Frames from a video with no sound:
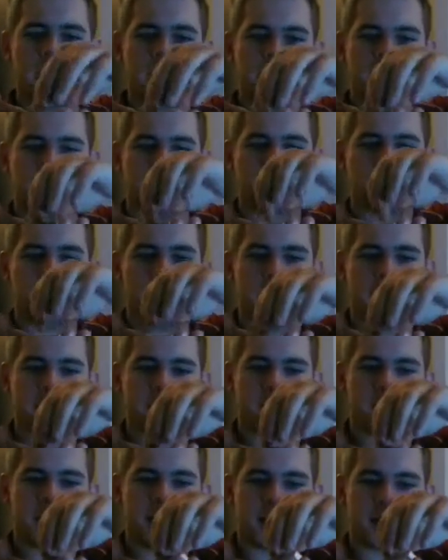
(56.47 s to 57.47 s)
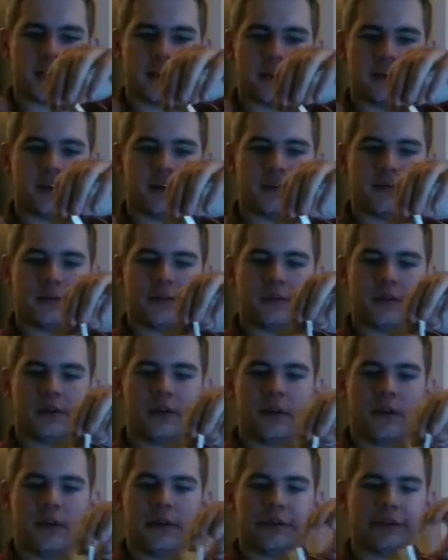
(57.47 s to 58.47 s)
You're going to pull this back here.
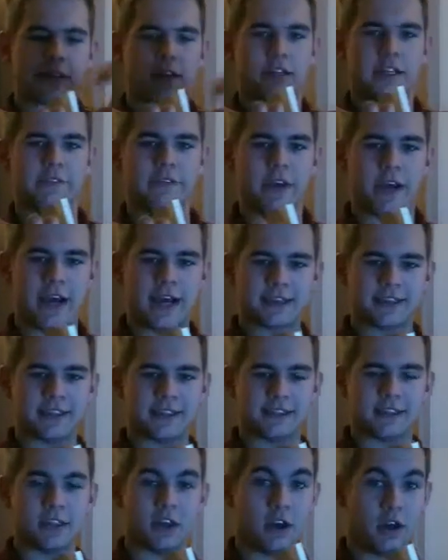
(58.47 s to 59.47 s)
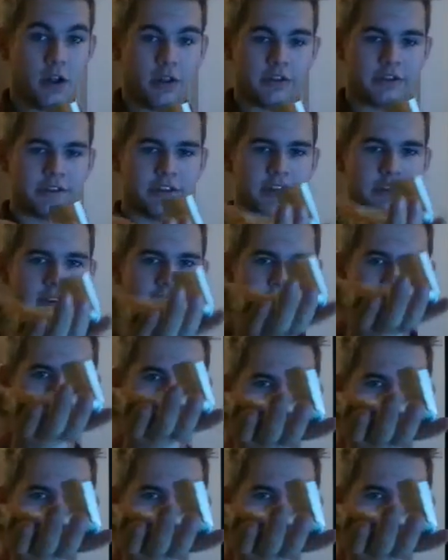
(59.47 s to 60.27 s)
That'll give you access to all the cigarettes